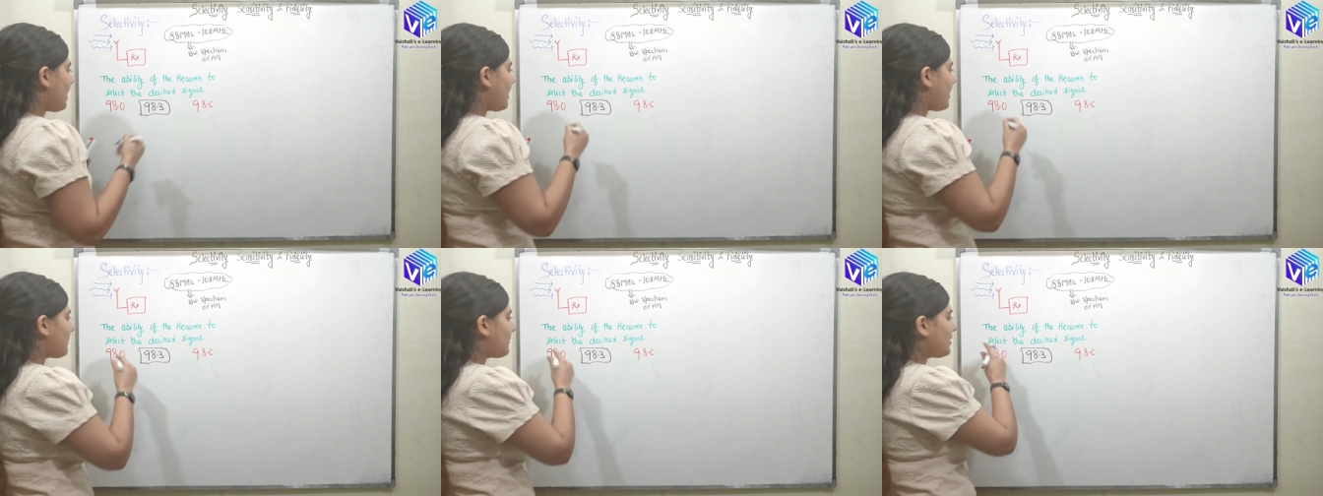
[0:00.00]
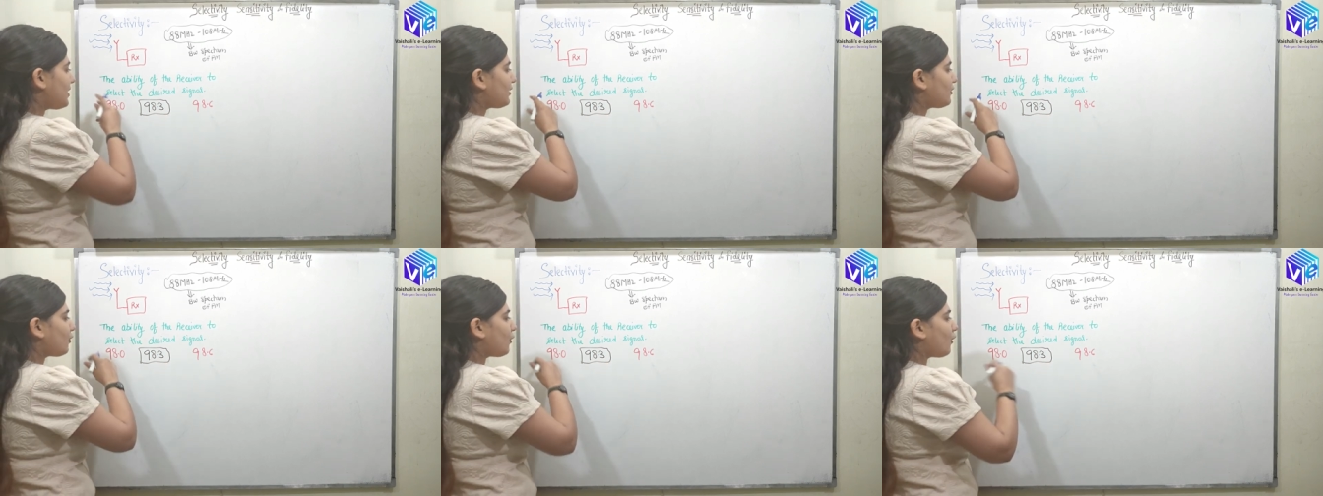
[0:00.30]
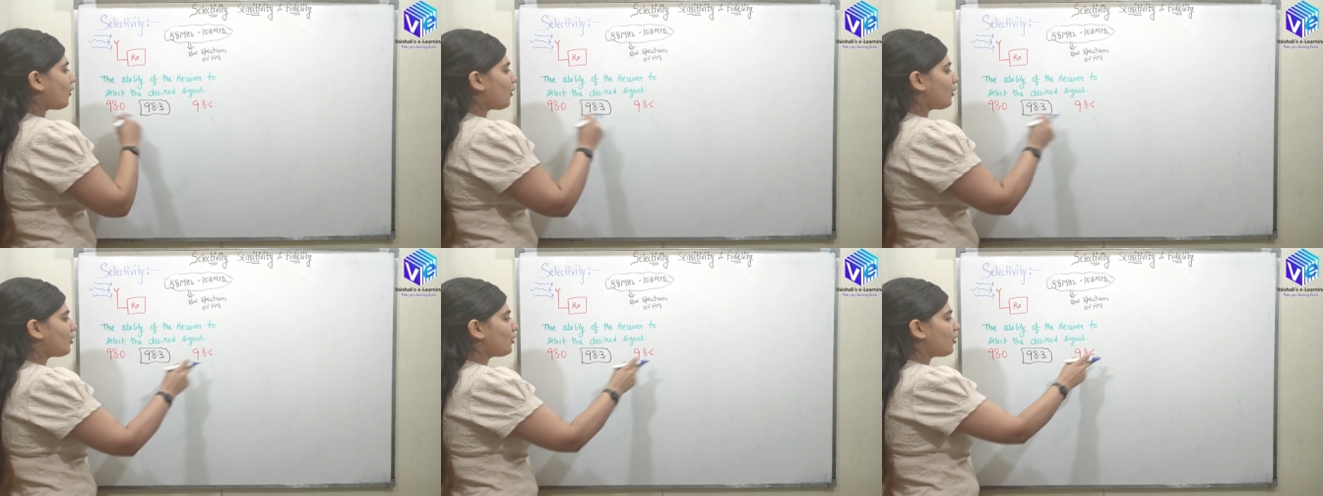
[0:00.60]
among
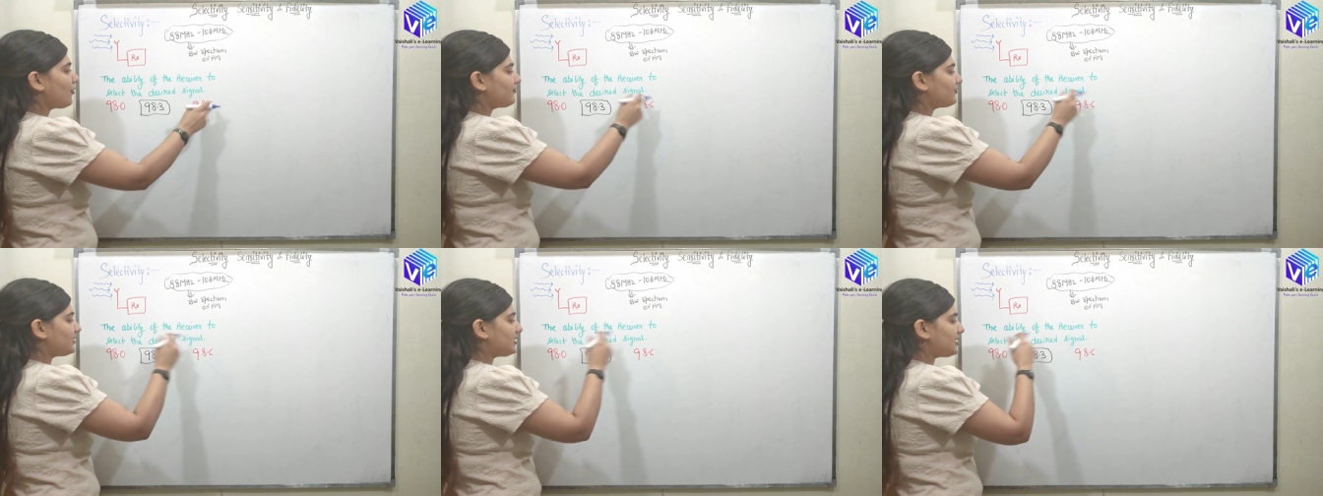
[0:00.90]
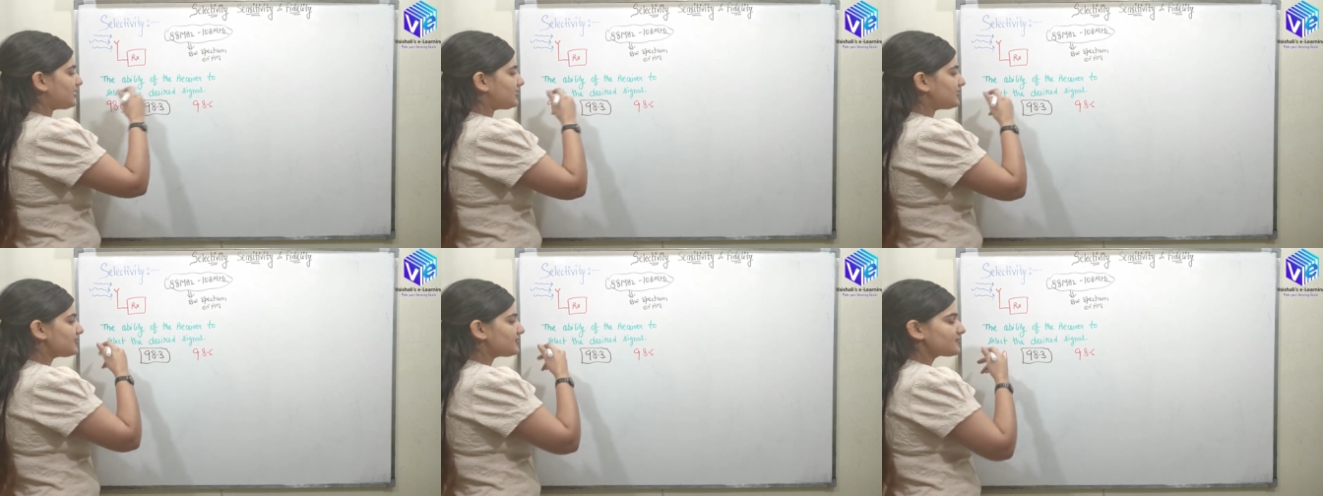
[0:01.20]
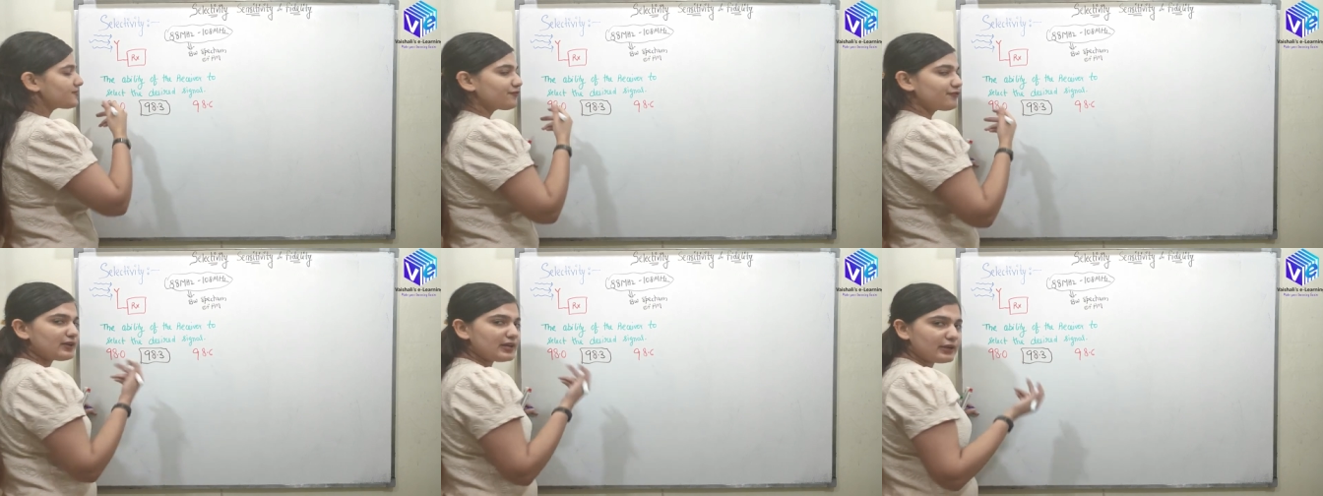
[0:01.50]
all of
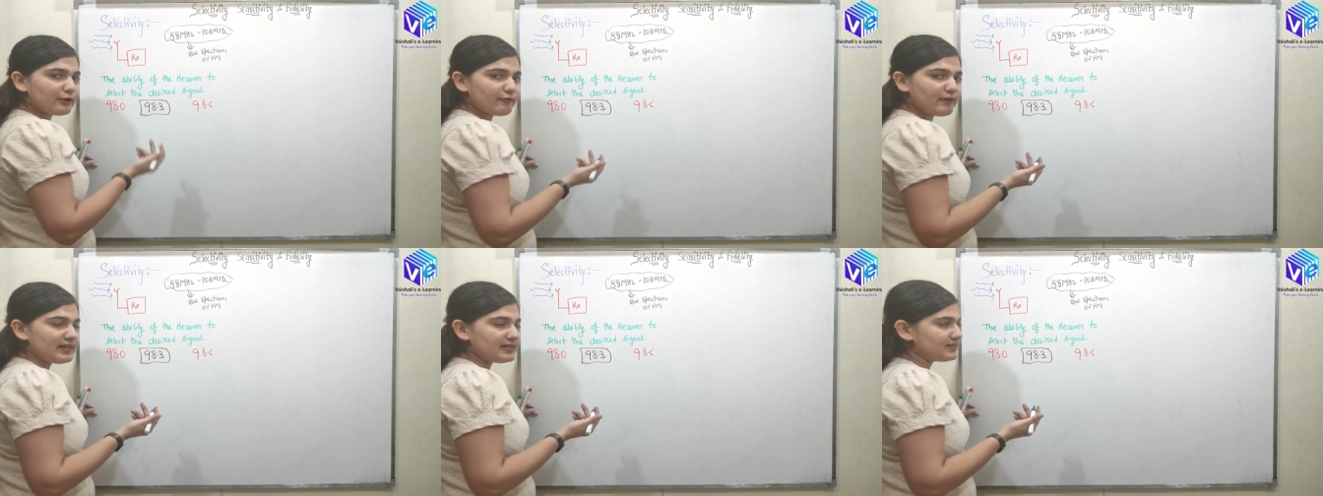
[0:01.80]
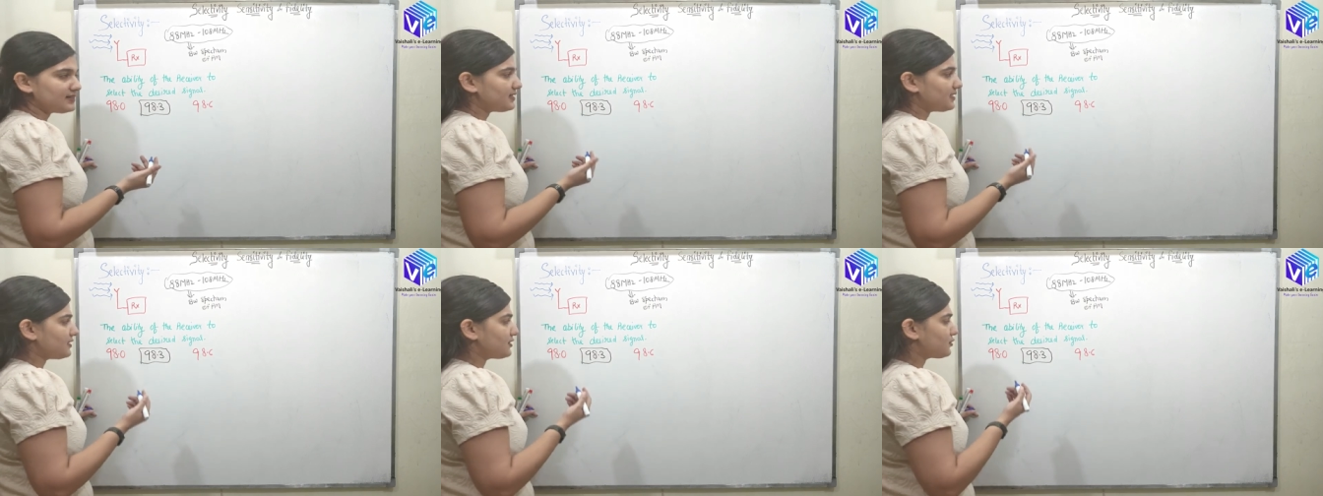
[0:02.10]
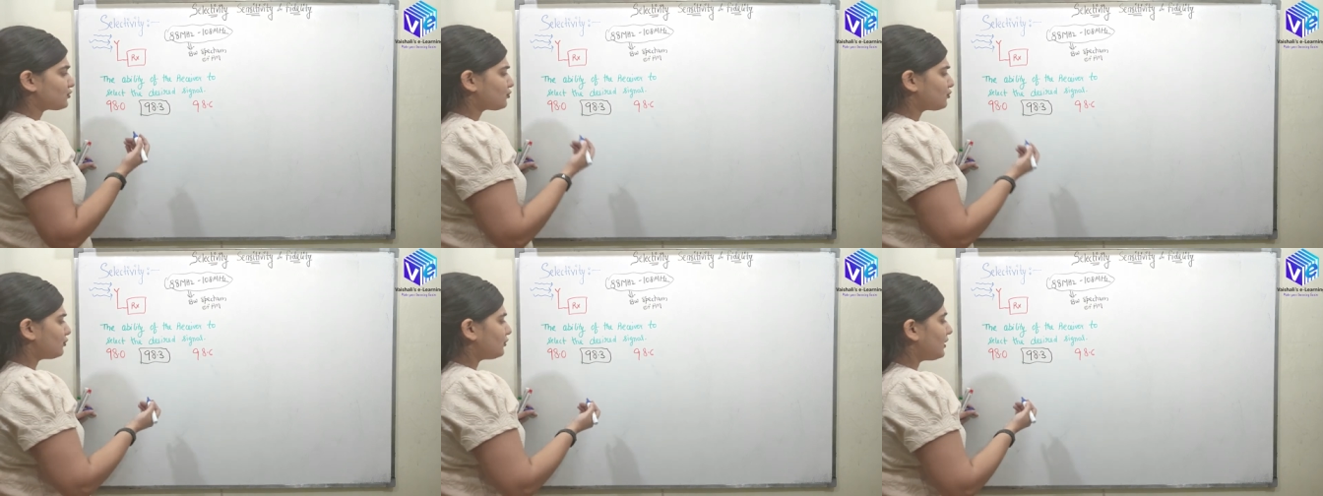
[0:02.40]
these
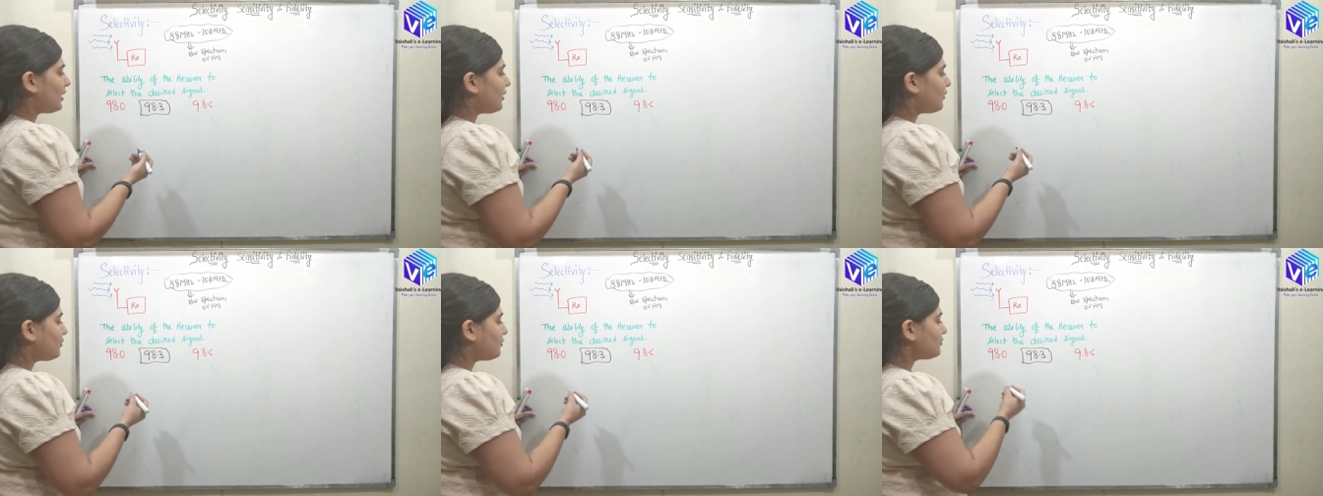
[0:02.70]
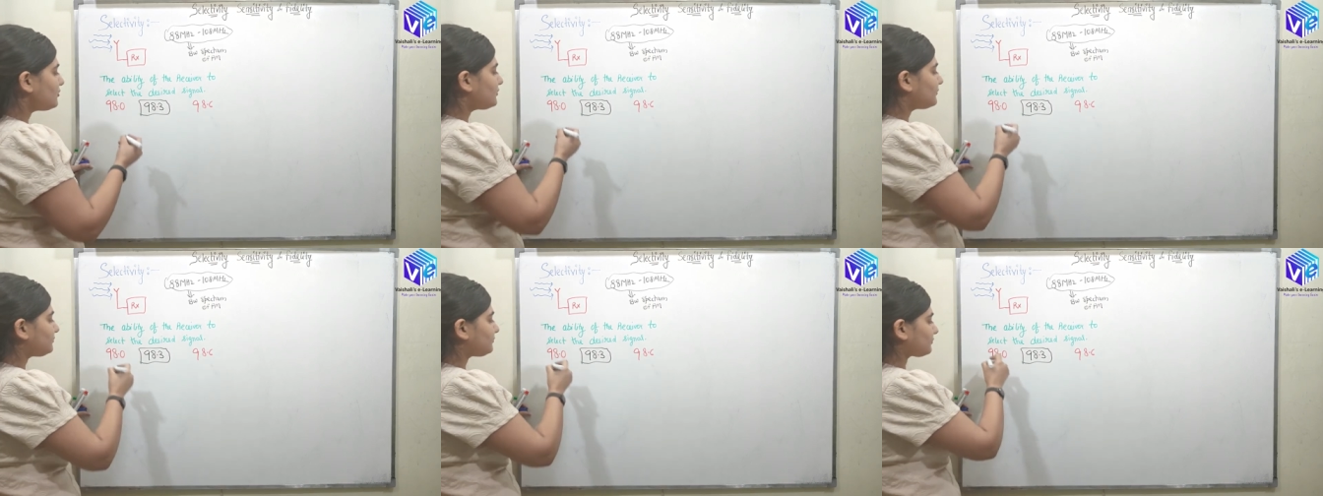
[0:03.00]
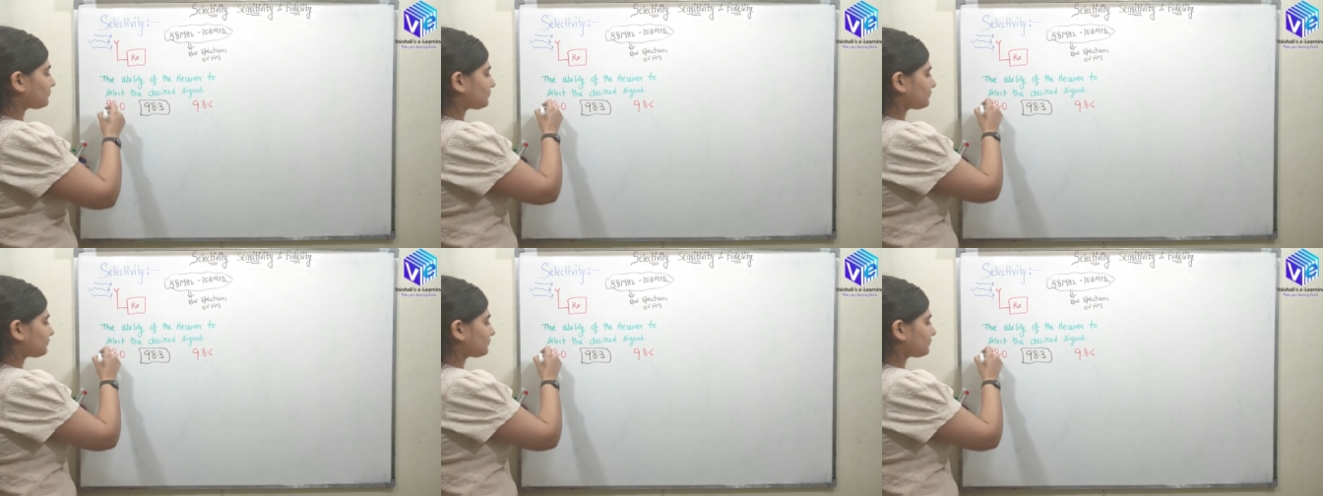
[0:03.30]
frequencies. So now